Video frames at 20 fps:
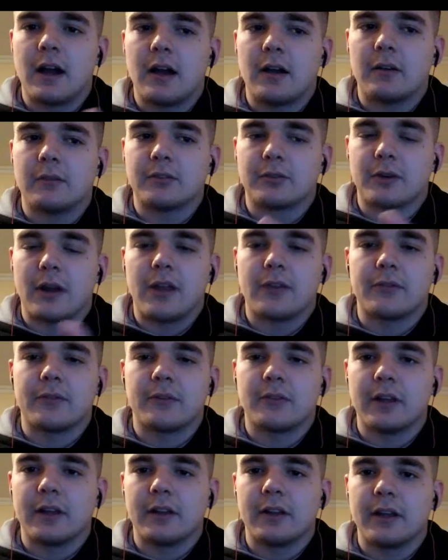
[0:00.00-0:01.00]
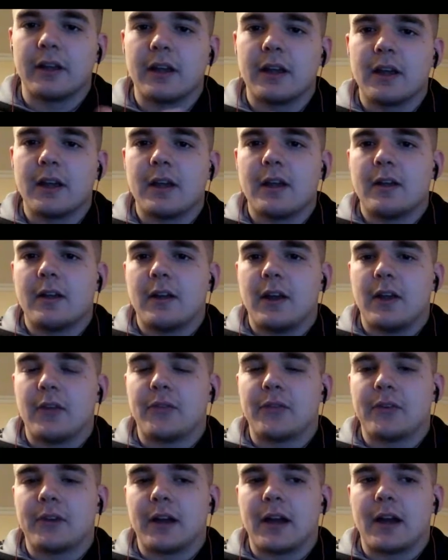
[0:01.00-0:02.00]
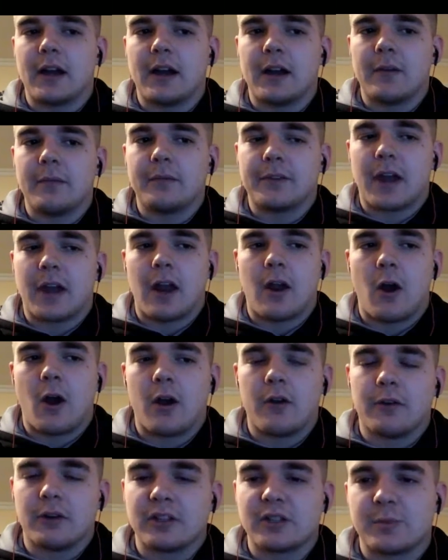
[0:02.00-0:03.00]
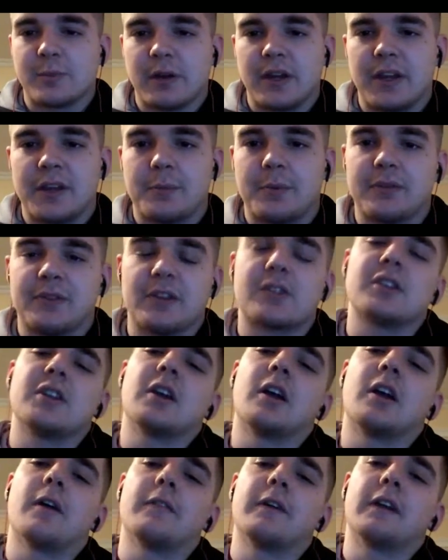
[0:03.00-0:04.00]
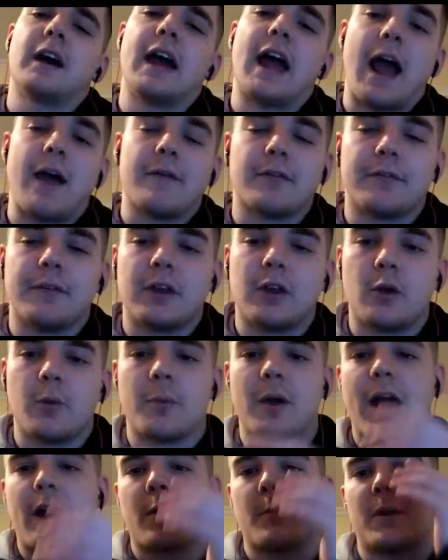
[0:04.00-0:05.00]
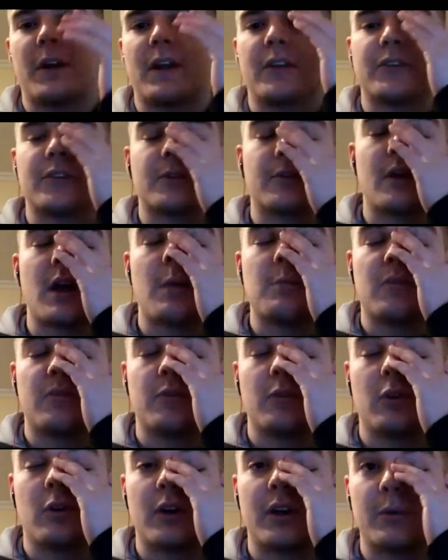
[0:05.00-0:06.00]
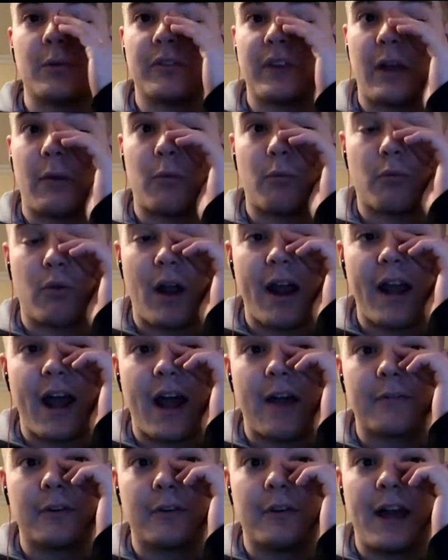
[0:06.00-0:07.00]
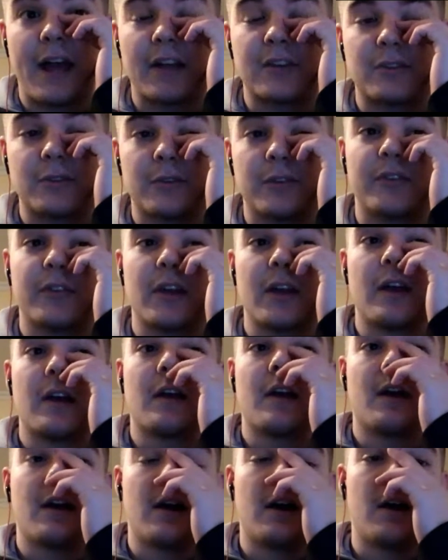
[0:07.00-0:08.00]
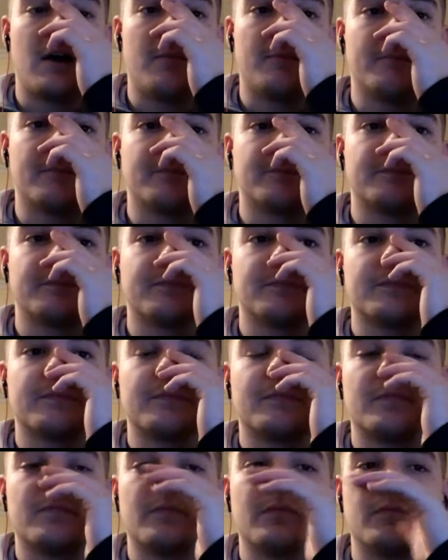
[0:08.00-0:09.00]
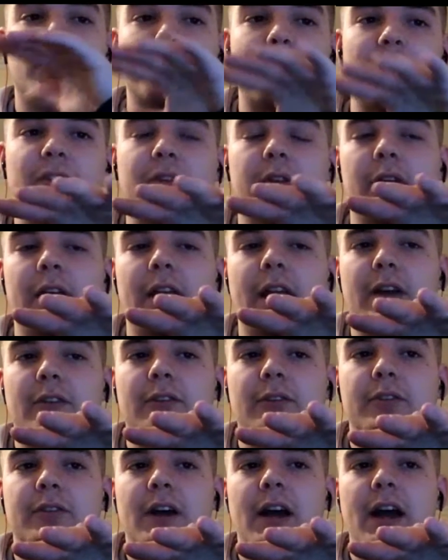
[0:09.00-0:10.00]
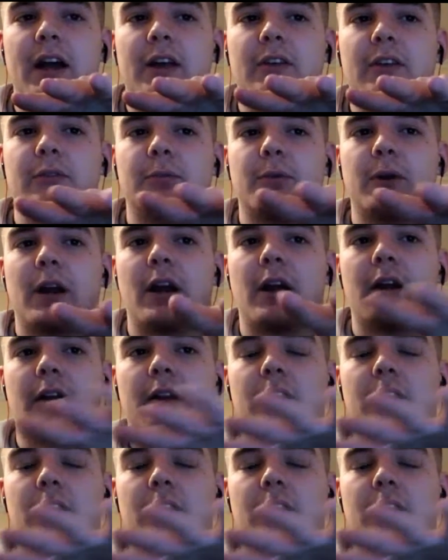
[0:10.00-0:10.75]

transfers lately. It's kind of hard to explain the positioning of it. I have a video back on my Instagram. If you look, it was like right after nationals. It's basically an exercise where